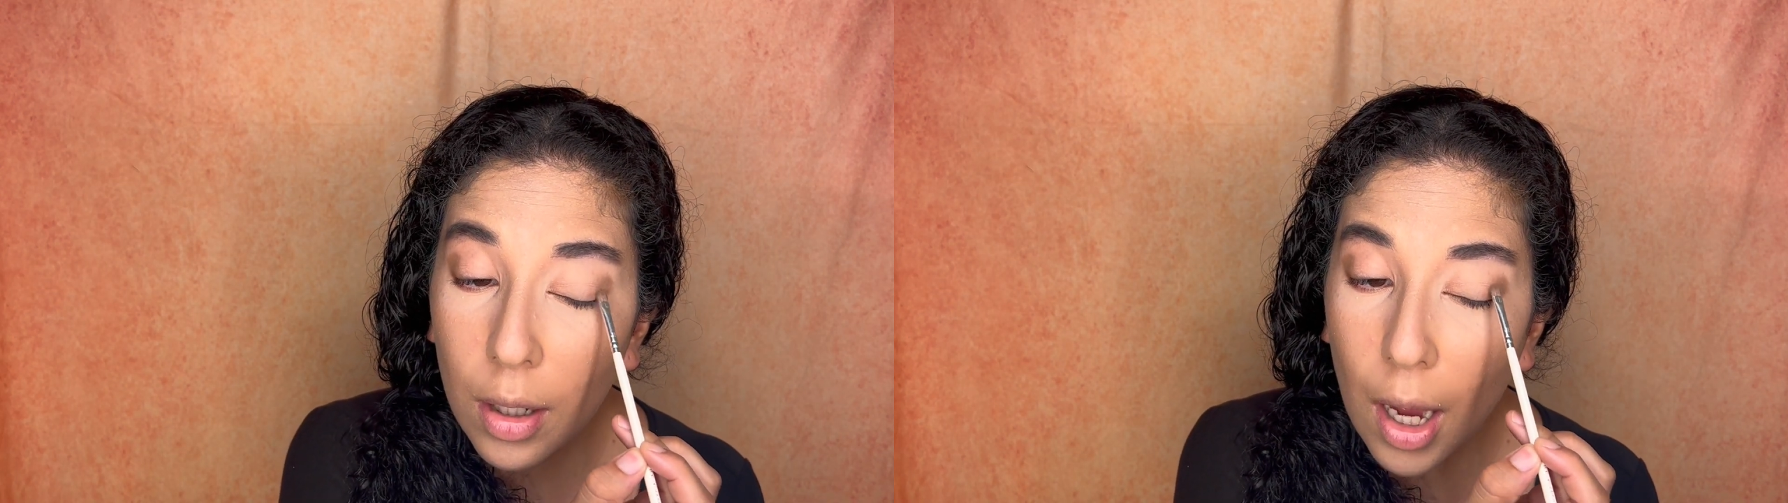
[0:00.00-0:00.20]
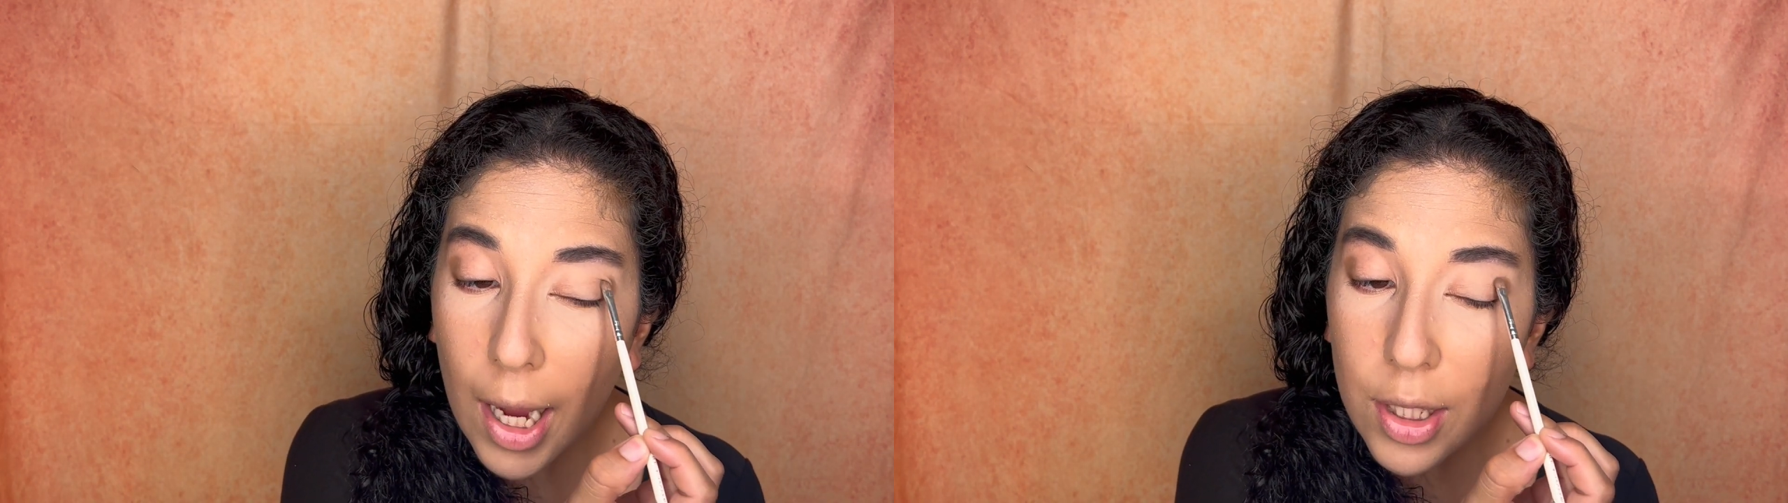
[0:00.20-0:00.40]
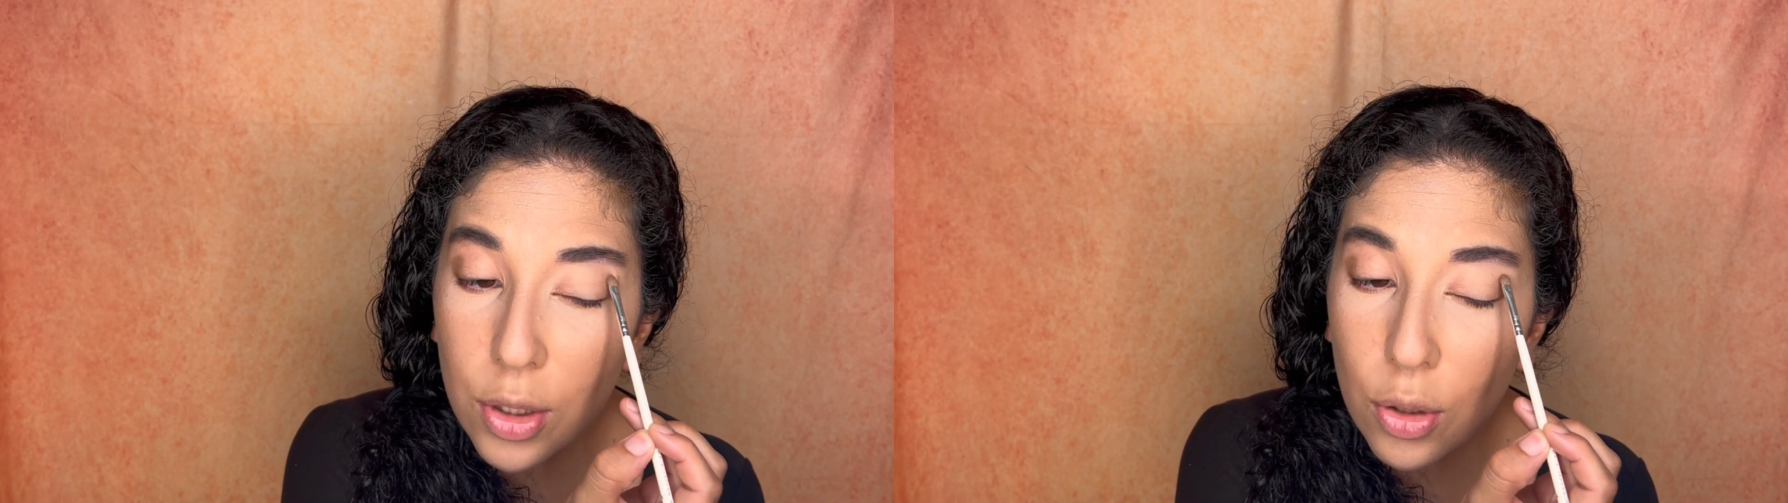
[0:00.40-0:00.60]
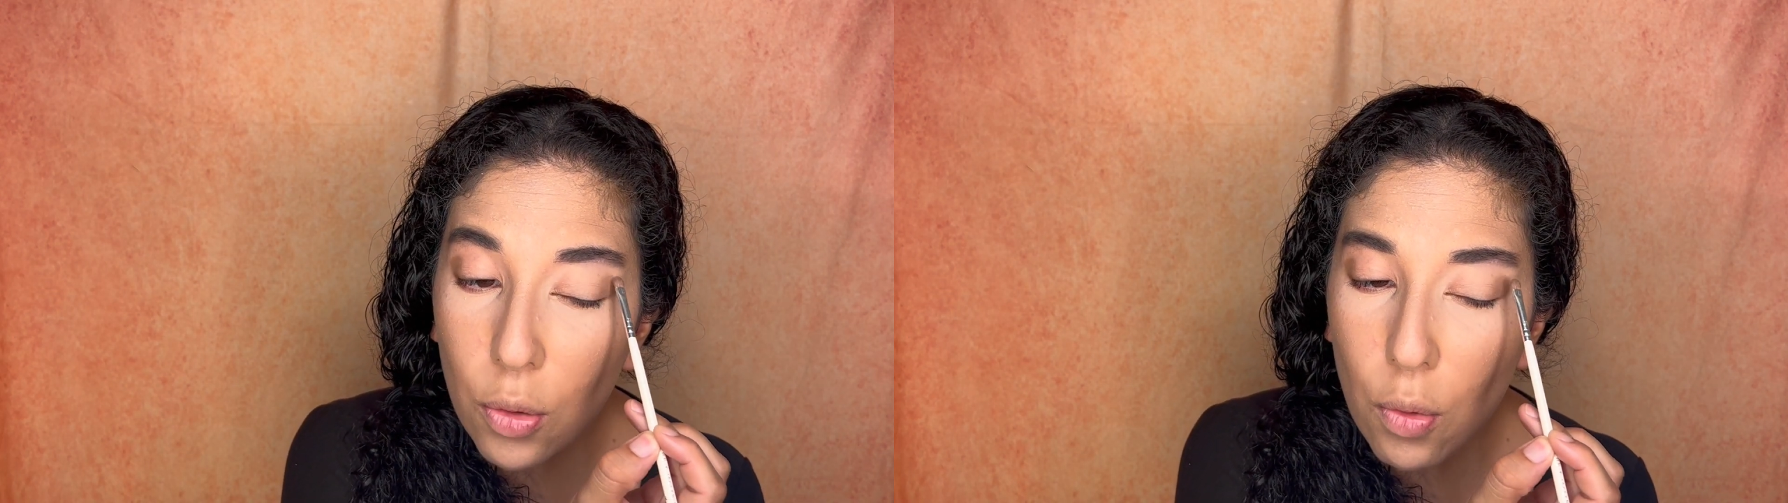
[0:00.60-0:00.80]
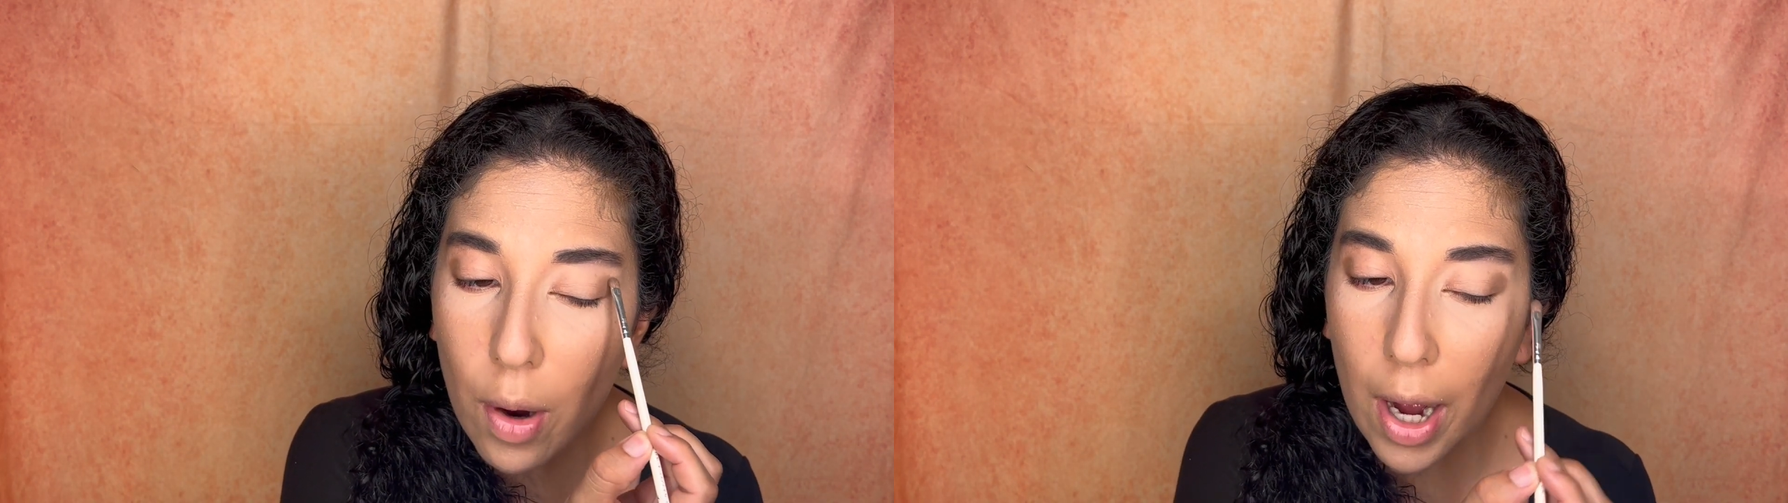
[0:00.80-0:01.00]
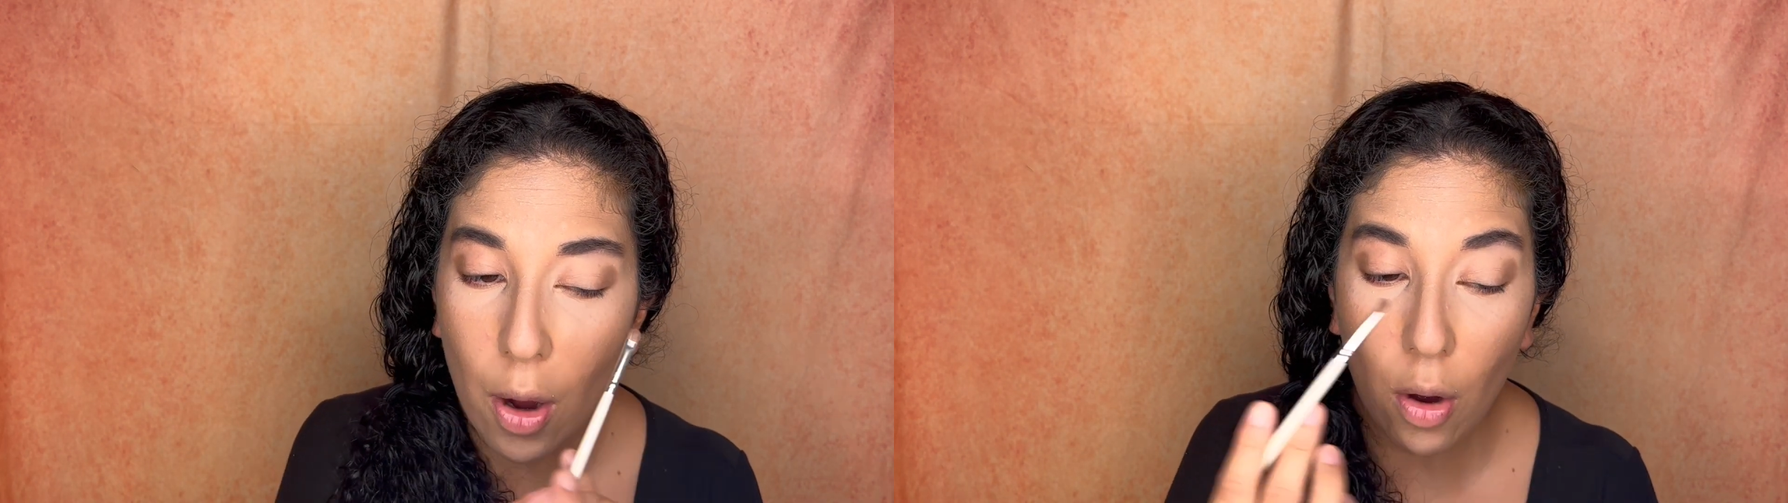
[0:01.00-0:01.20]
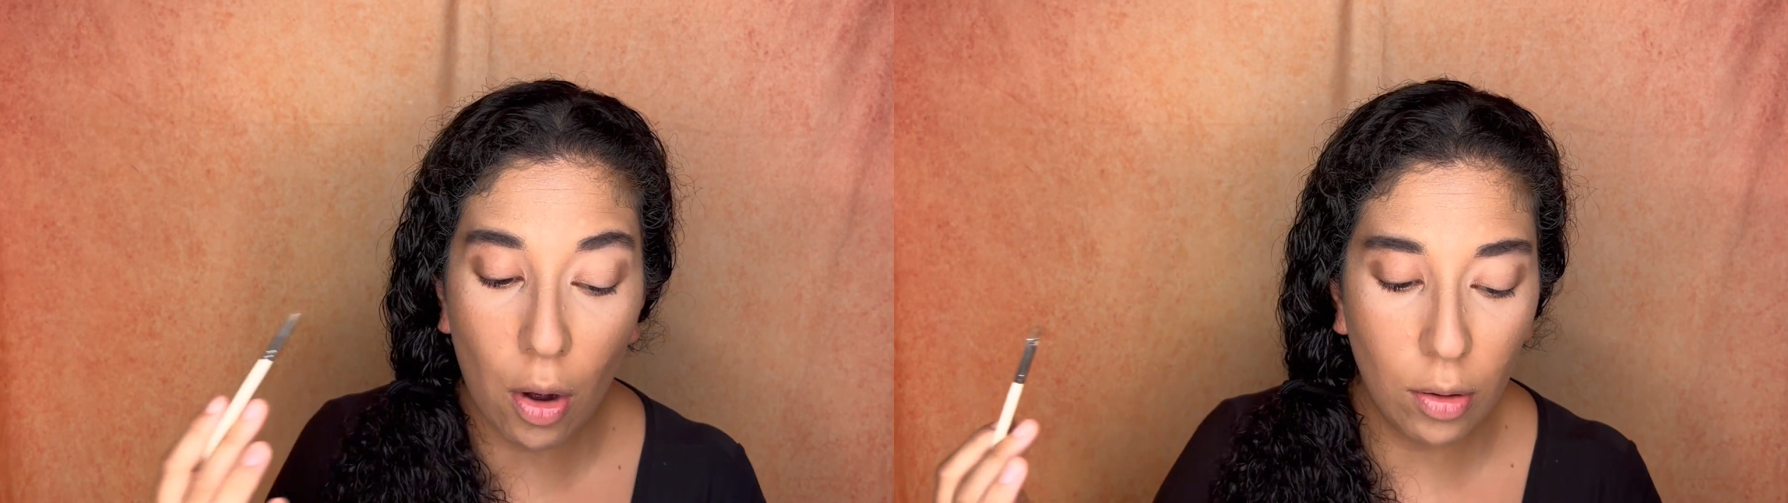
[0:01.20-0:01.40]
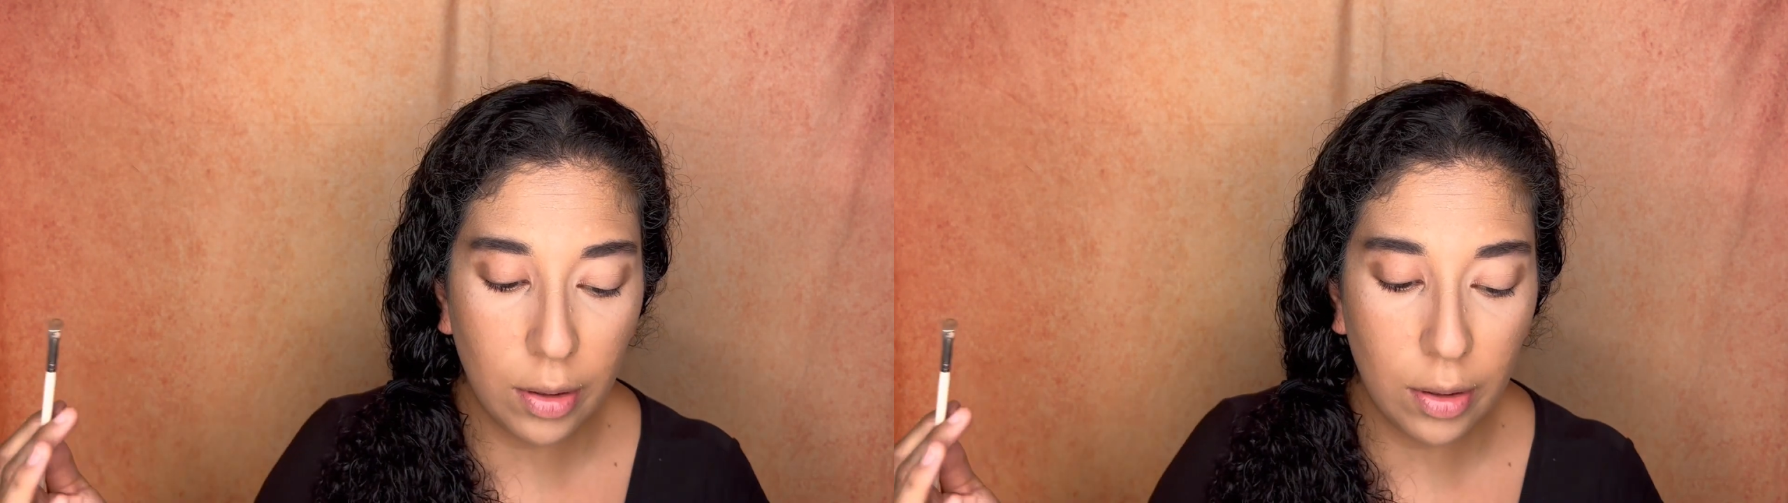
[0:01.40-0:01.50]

I do want all